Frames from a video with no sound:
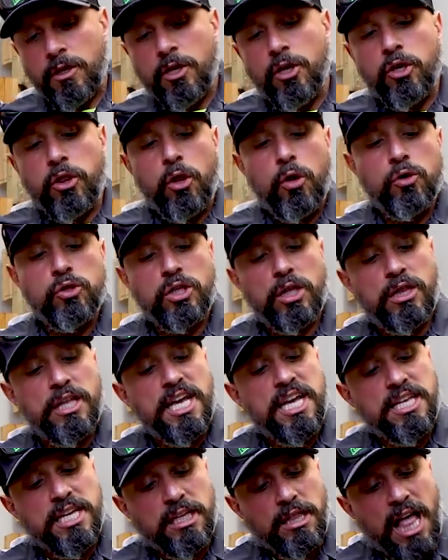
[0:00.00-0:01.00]
You close the
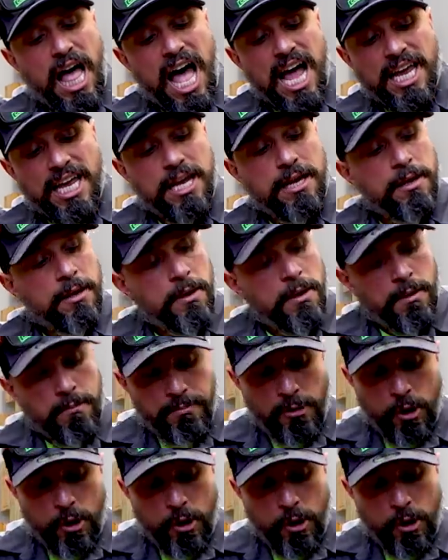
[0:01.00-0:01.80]
lid, you lock it,